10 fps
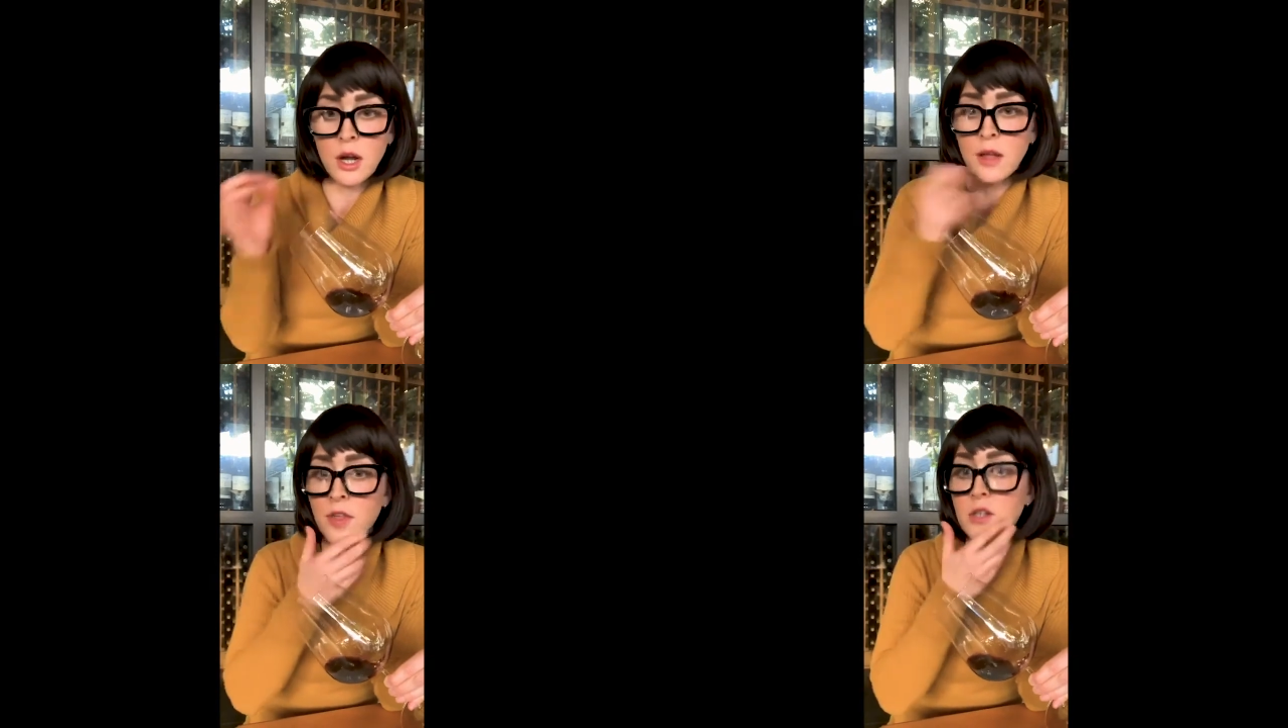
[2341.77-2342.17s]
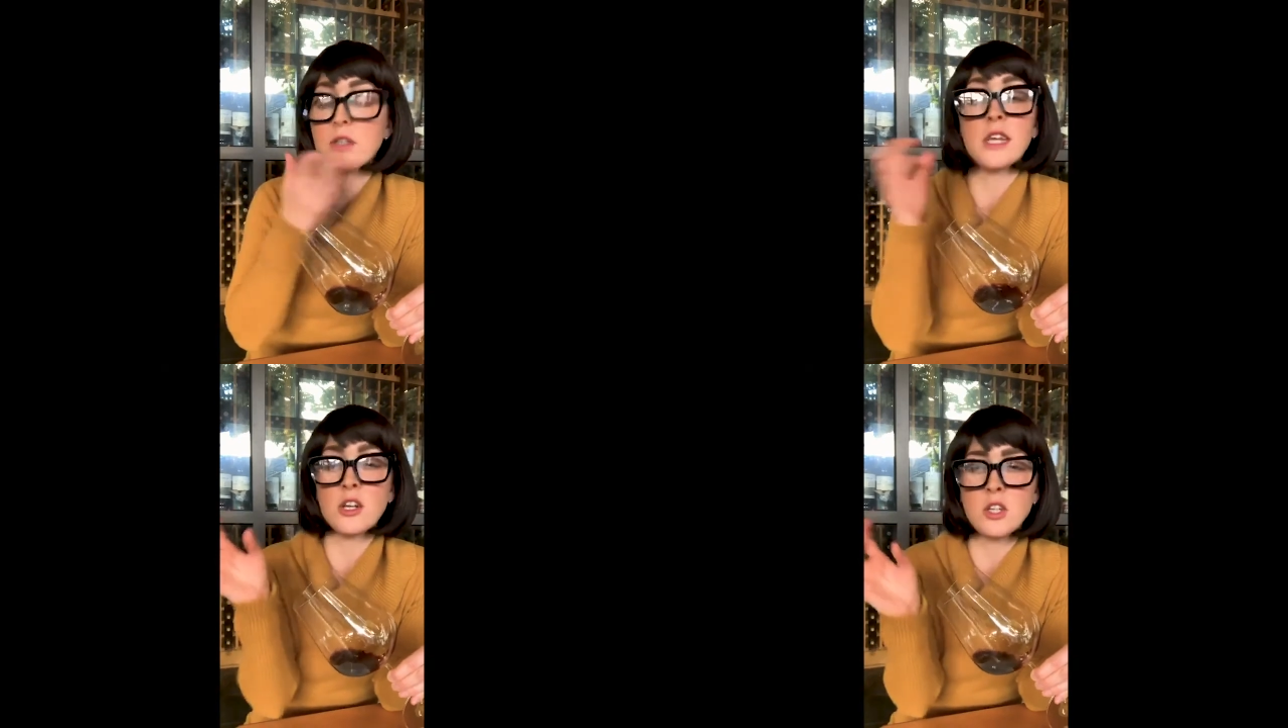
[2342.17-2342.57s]

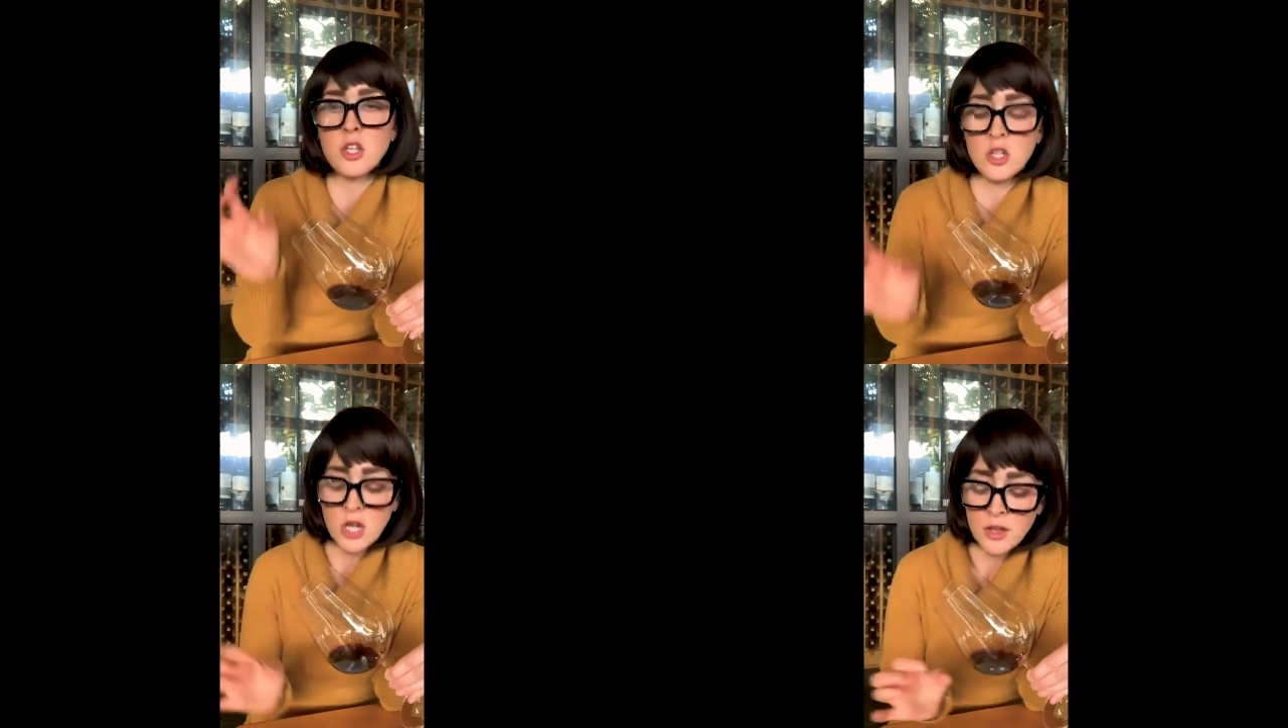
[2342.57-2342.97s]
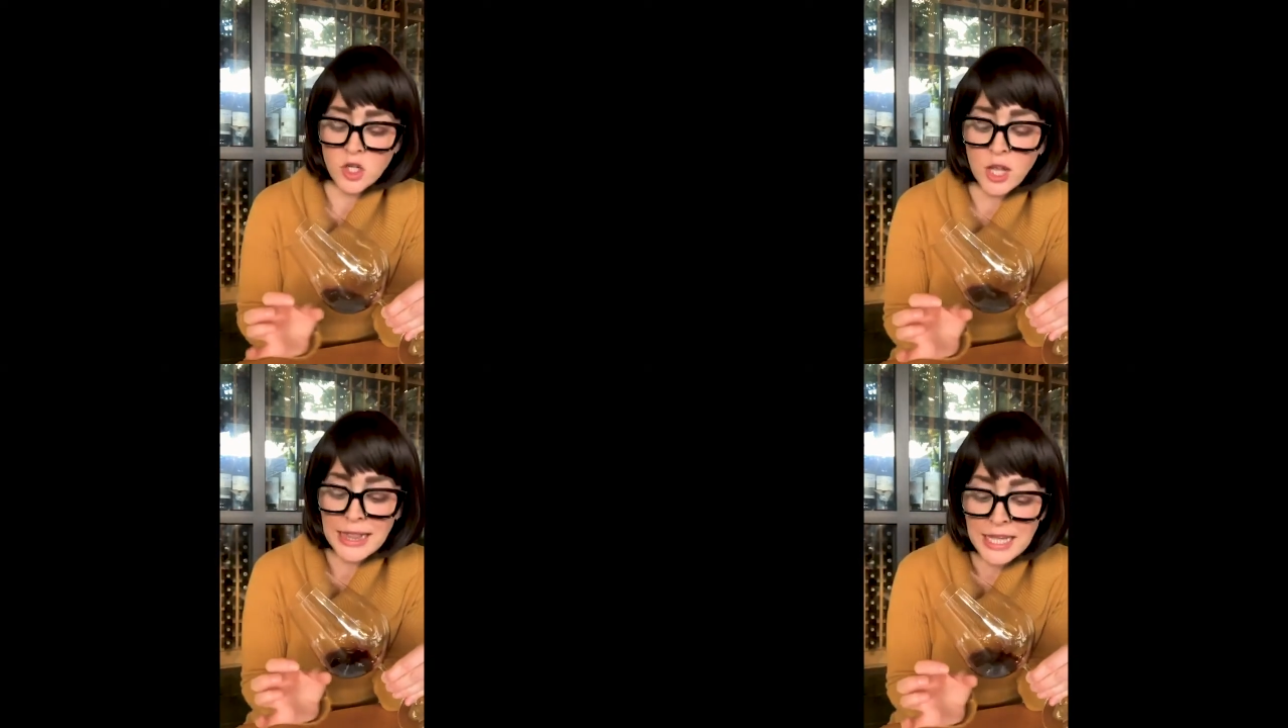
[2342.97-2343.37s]

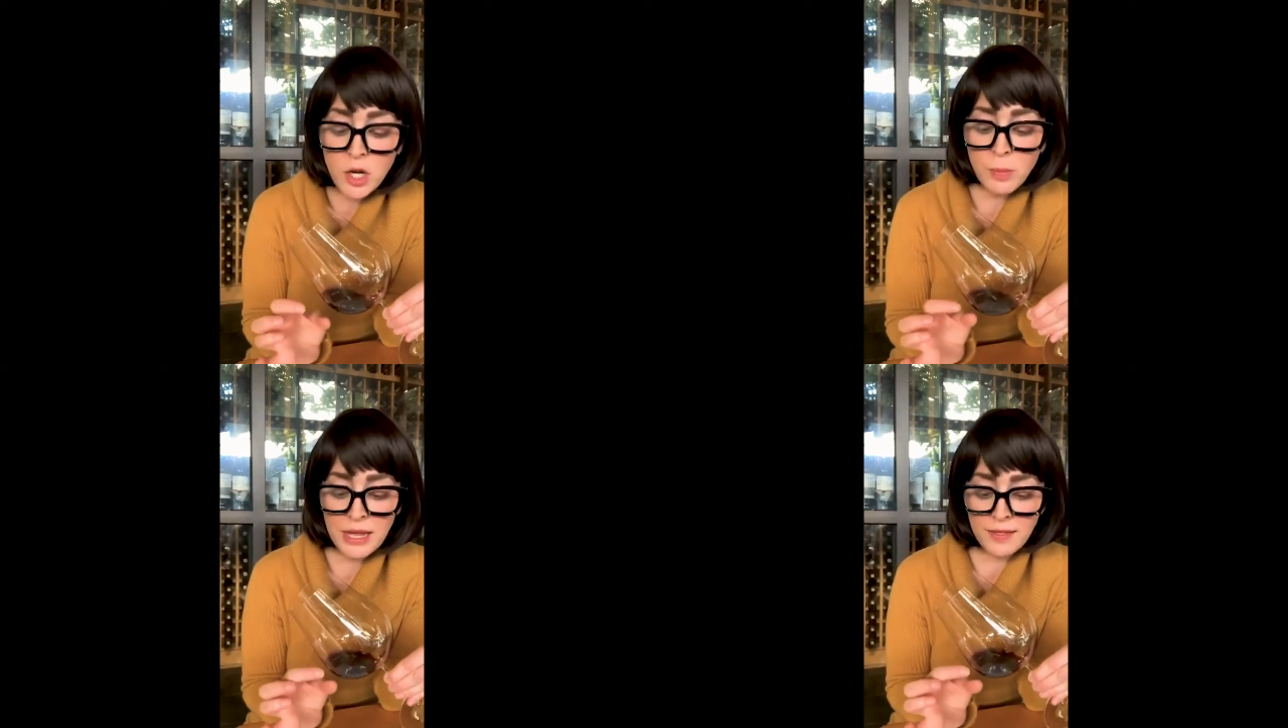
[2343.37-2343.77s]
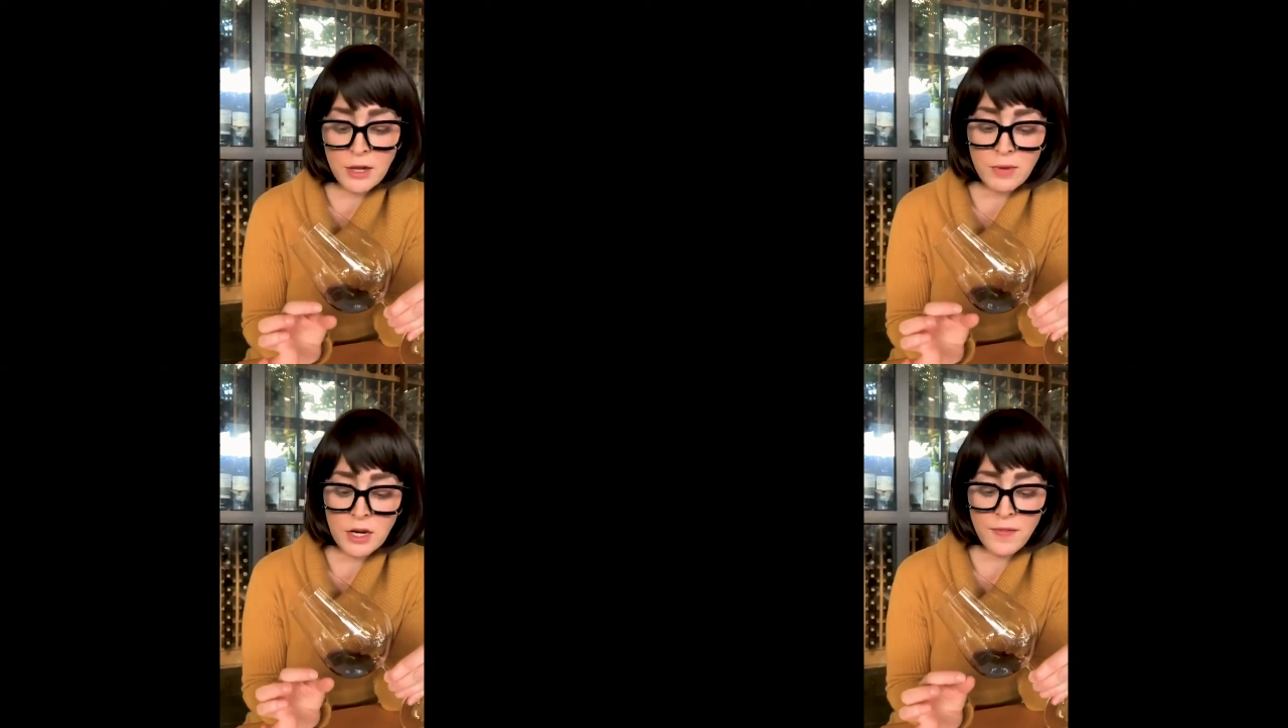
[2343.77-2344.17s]
there's a little bit
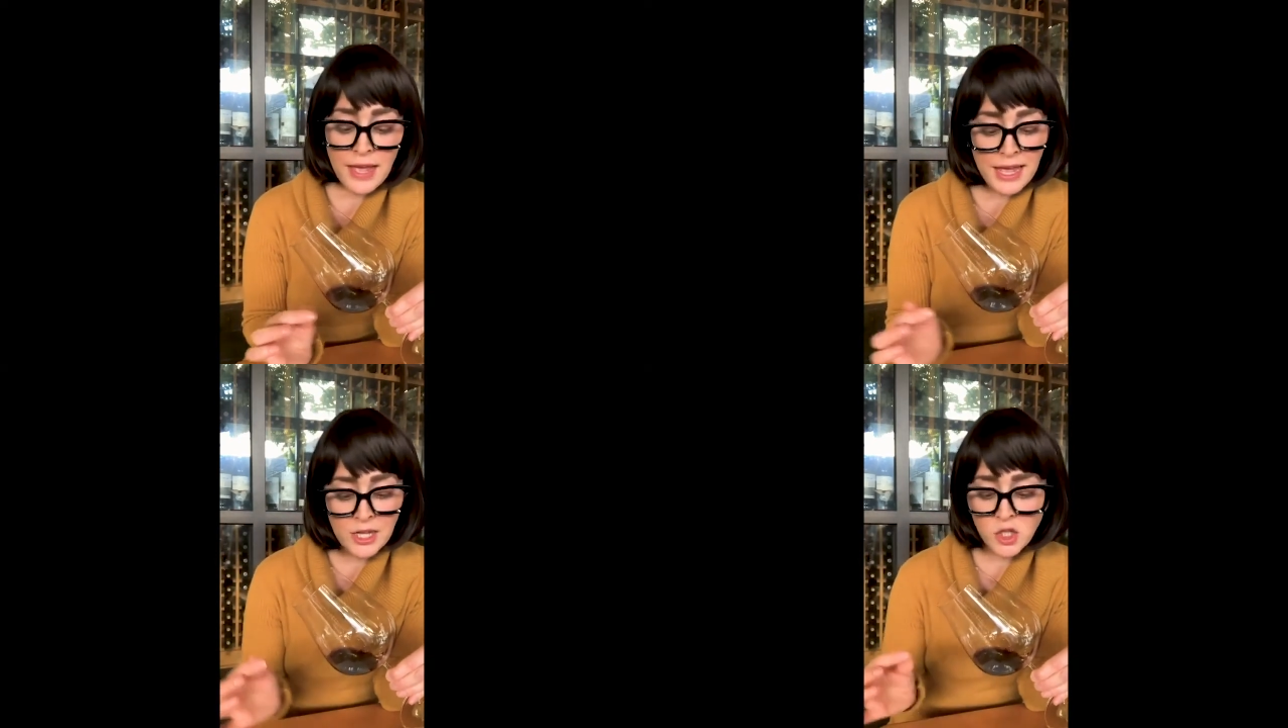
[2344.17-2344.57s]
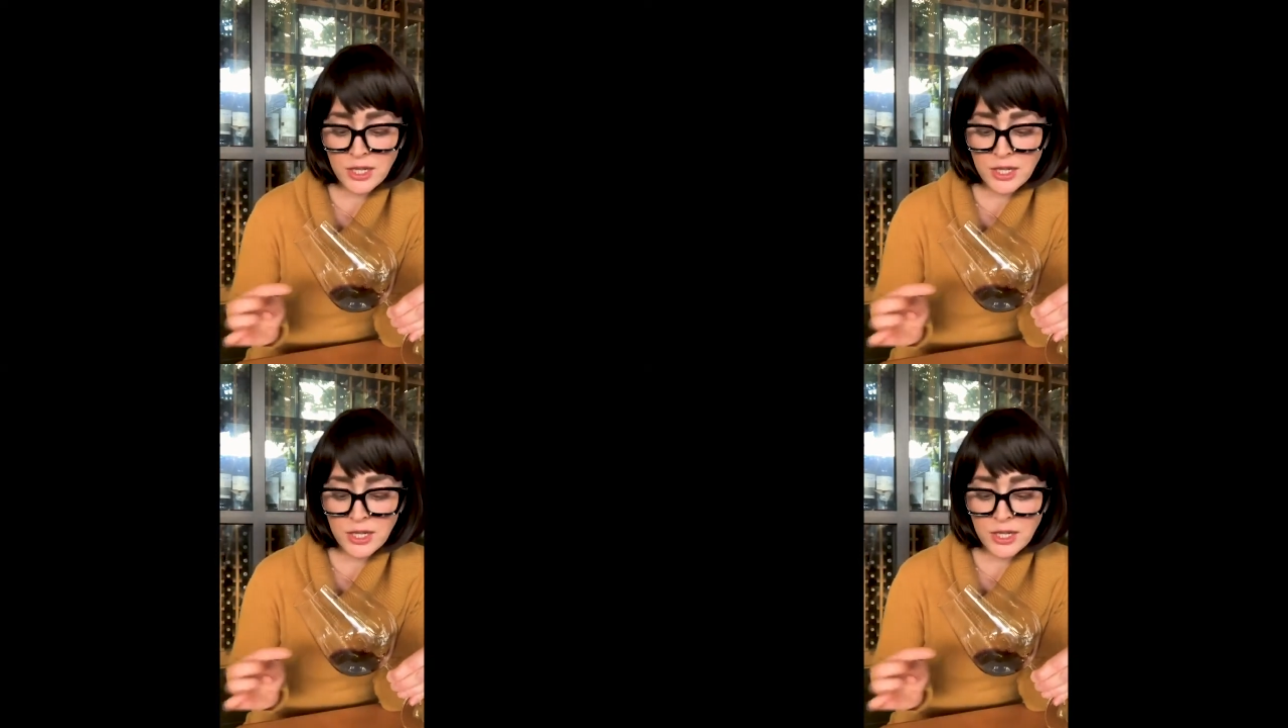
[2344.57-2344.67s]
like right on the edge,